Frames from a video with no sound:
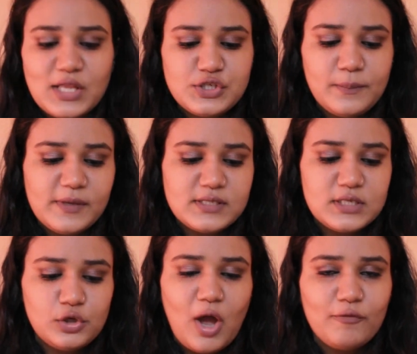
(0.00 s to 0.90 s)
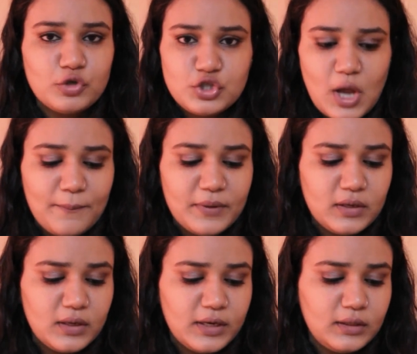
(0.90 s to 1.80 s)
kajal pencil, you have to
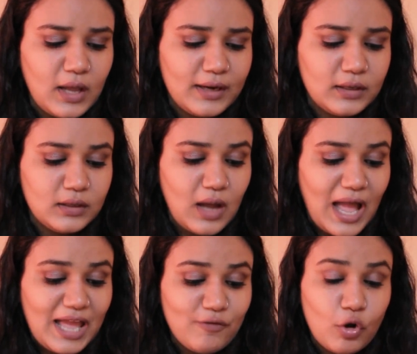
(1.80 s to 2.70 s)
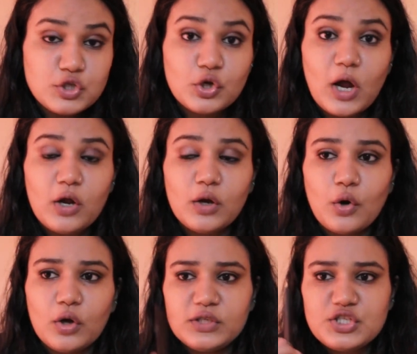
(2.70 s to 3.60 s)
sharpen it, and I have also got,
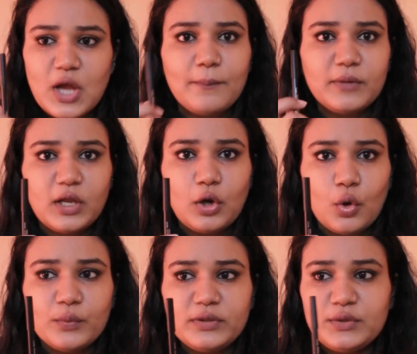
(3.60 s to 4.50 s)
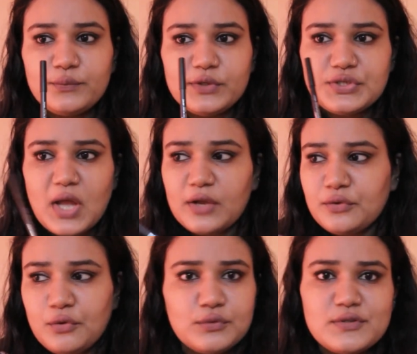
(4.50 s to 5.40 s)
uh, got the sharpener along with it, which I
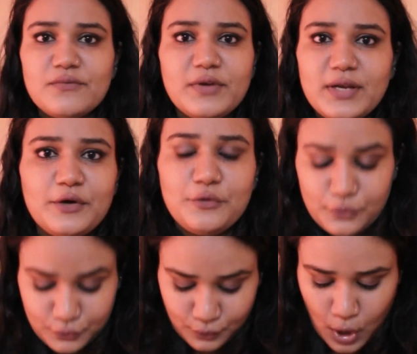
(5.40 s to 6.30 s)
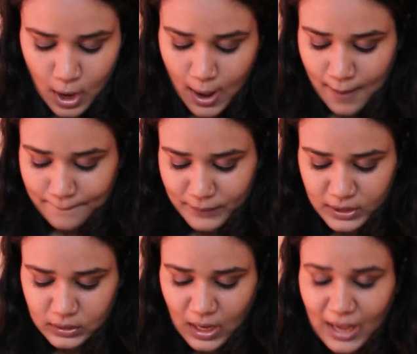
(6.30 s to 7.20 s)
threw somewhere, I don't know,
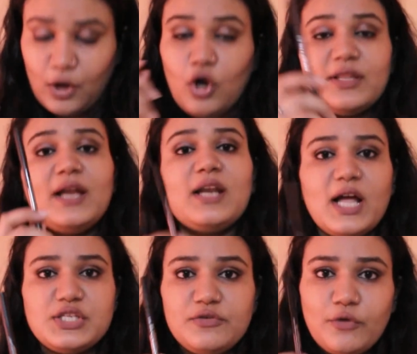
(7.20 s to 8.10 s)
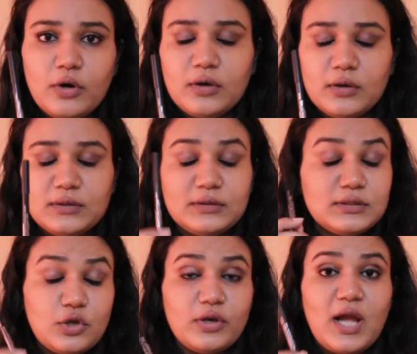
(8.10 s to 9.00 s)
but I got that kajal for uh,
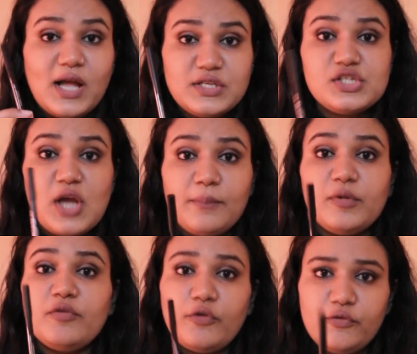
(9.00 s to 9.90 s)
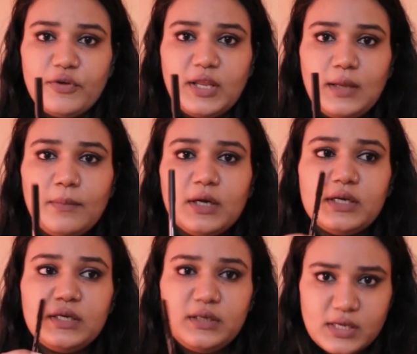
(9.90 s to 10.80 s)
sorry kajal sharpener for free,
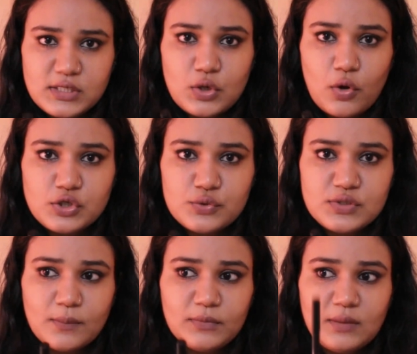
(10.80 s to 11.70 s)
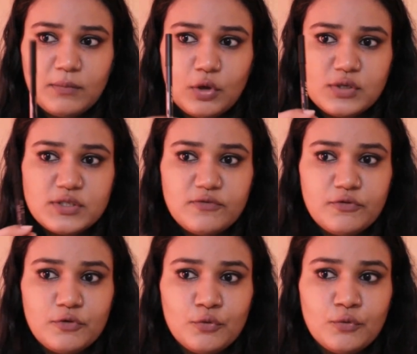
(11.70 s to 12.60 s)
but it does cost you something because
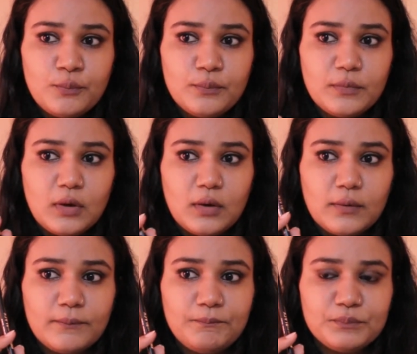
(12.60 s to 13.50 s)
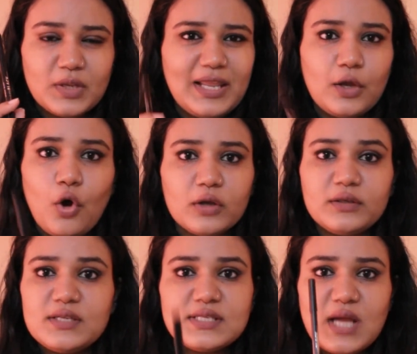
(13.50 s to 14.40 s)
if you um, like
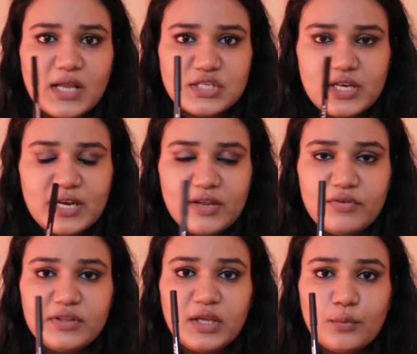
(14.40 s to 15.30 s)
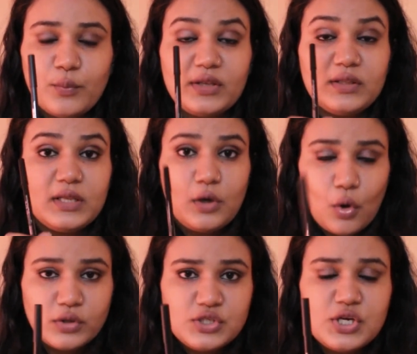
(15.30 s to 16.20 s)
got this kajal and everything when they
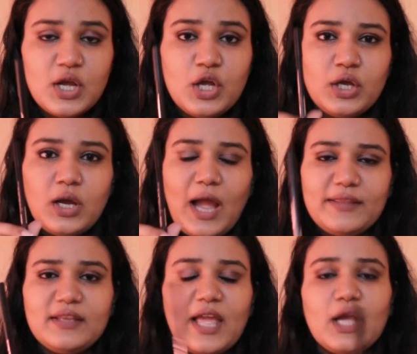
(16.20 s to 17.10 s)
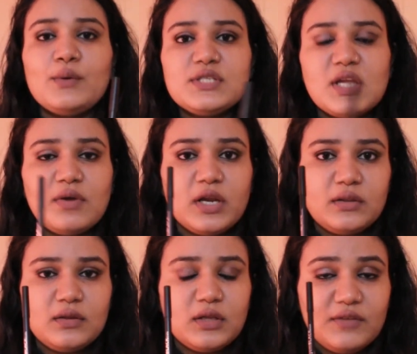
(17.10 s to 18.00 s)
launched, I think Nykaa was giving
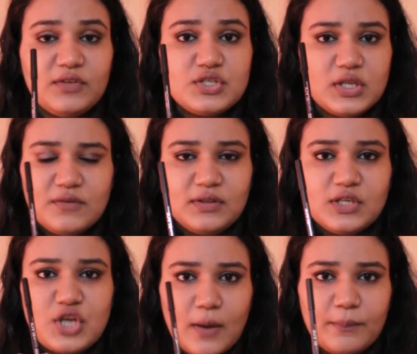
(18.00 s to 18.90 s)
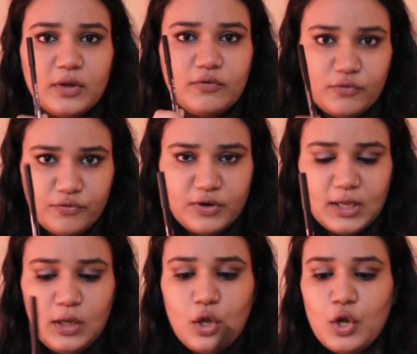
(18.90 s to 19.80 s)
it give the, giving the sharpener for
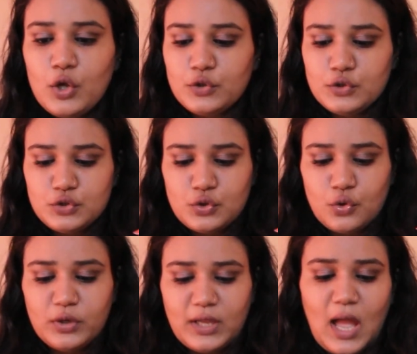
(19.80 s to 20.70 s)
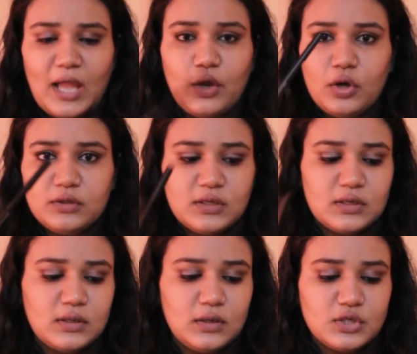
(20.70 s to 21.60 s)
free. So yeah, I got
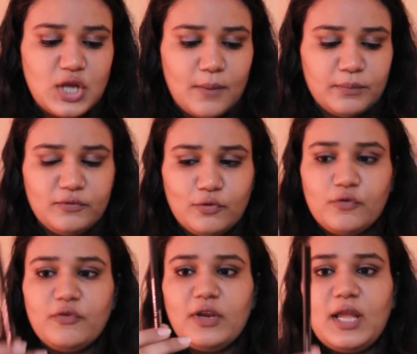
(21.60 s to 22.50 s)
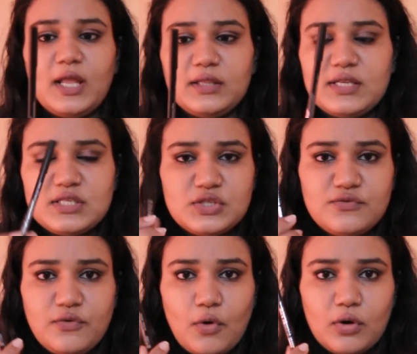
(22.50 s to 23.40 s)
the uh, sharpener for free, and this is
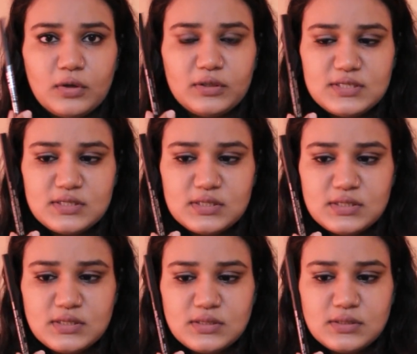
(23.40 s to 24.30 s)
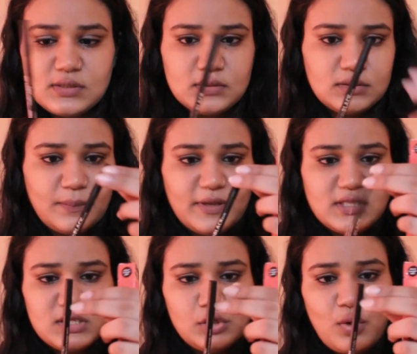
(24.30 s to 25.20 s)
for this is the
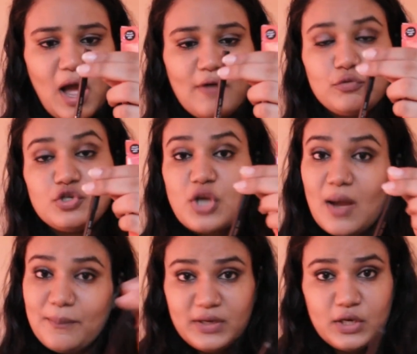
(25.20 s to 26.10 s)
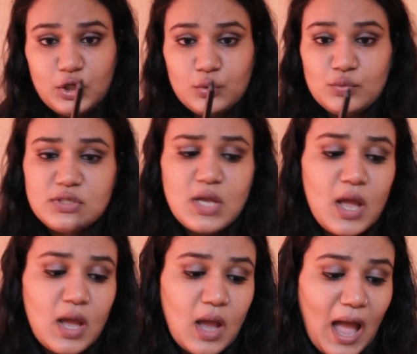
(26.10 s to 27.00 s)
pencil you have to sharpen and use.
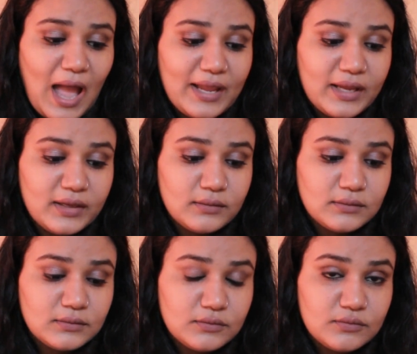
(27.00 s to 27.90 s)
I